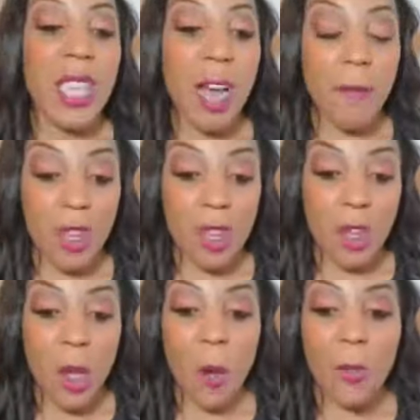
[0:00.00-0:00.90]
live
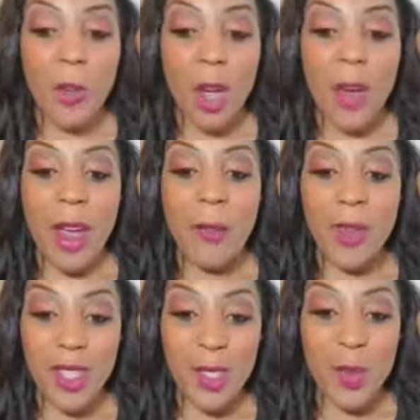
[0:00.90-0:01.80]
video, all right,
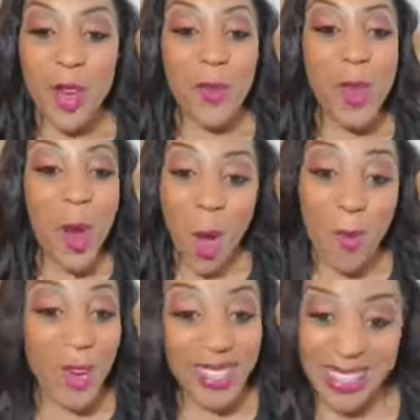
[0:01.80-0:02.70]
this is one of your
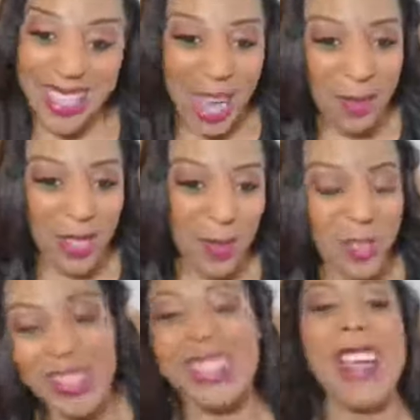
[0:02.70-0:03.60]
homework assignments
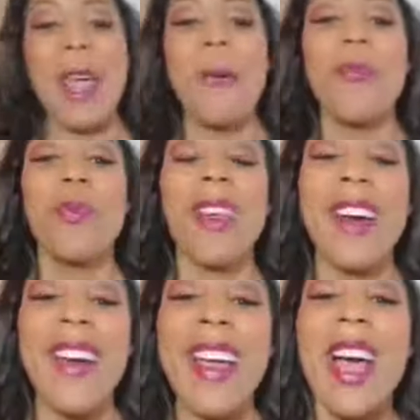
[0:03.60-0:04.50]
for today.
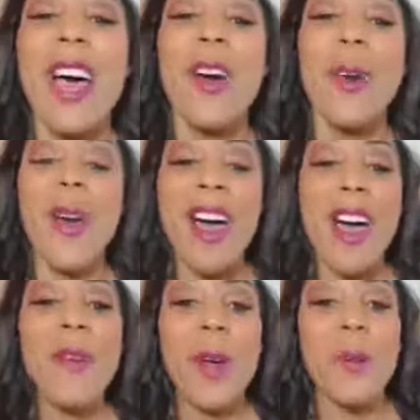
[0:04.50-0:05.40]
All right.
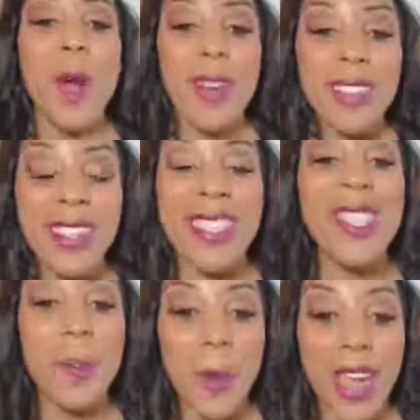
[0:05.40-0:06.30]
Whoever
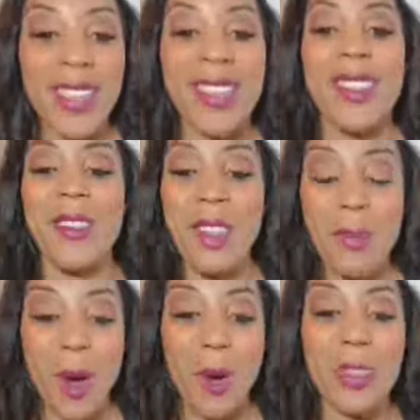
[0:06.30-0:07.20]
participates the
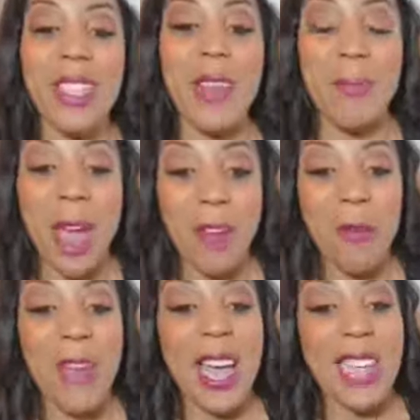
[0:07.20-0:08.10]
most, matter
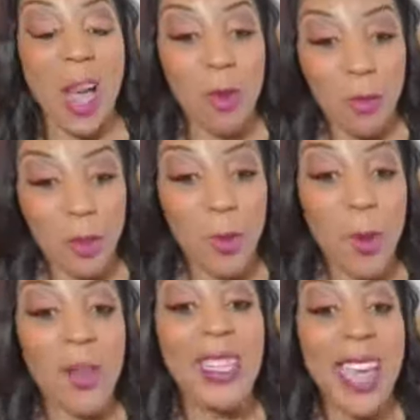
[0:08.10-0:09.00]
of fact, I will be
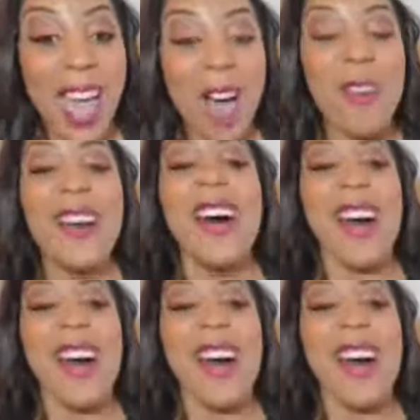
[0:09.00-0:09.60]
pulling out